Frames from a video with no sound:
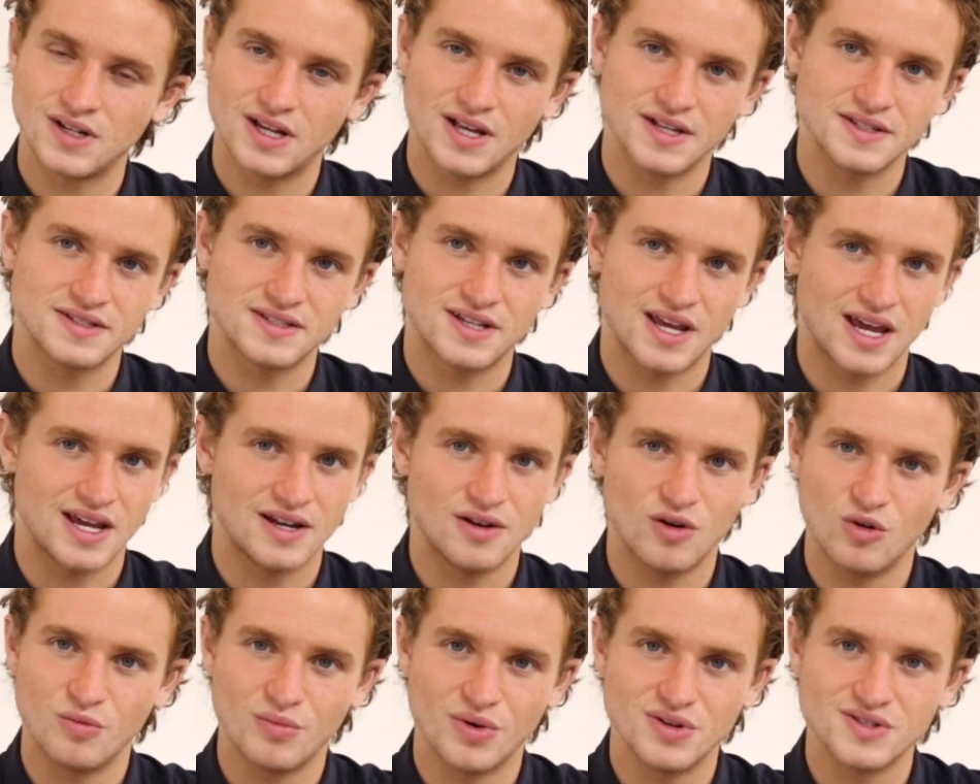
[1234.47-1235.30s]
has
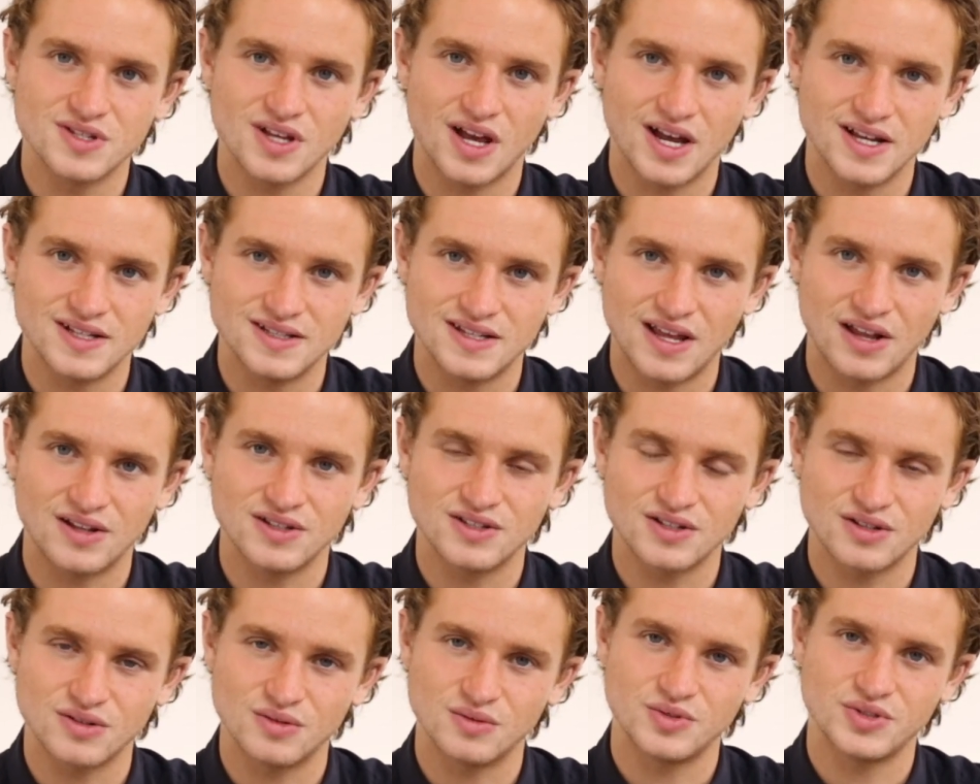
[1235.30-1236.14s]
stayed almost
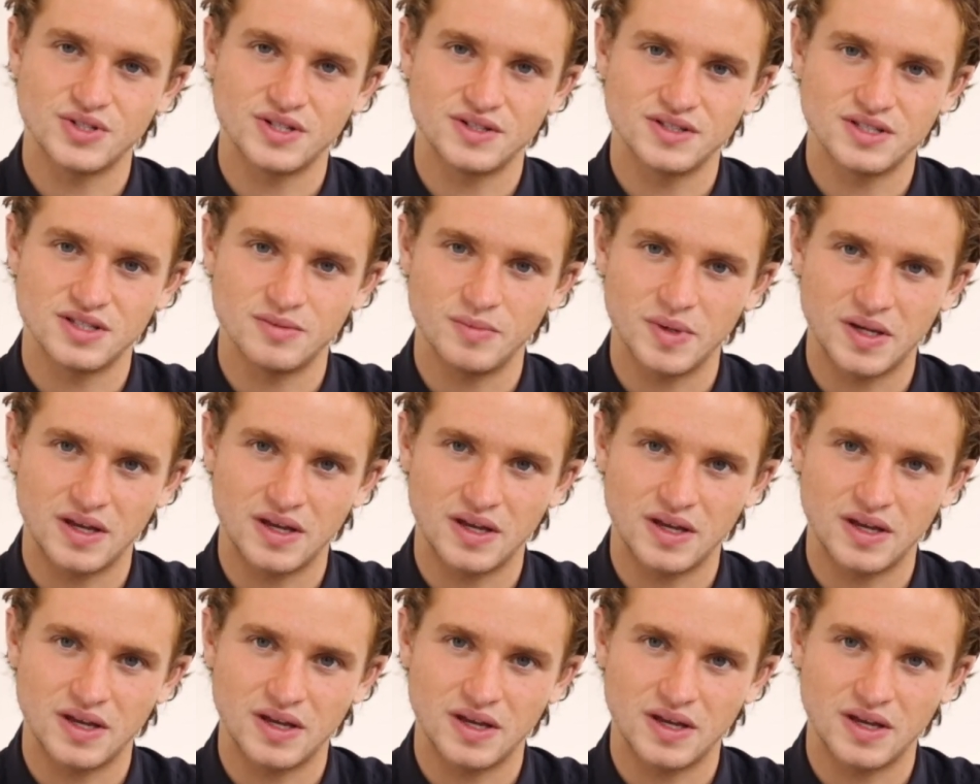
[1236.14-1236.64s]
identical since the